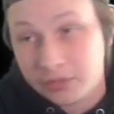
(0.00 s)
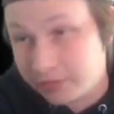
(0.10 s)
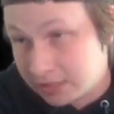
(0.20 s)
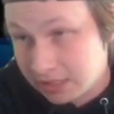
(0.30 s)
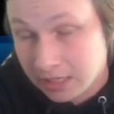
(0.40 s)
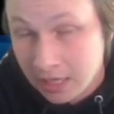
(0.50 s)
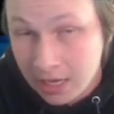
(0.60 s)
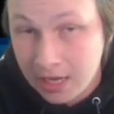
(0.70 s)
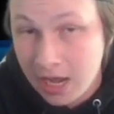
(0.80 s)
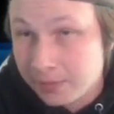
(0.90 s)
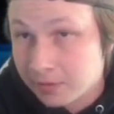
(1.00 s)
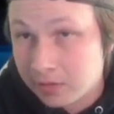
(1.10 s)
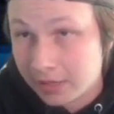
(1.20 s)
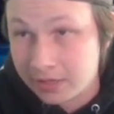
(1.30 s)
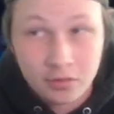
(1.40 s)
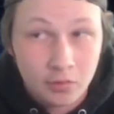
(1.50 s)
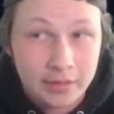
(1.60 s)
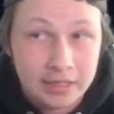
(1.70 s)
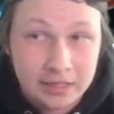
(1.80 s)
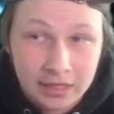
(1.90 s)
Victini in the slightest, so I
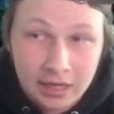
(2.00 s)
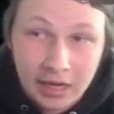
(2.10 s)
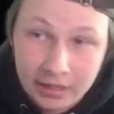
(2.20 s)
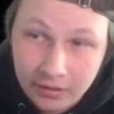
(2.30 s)
need to kind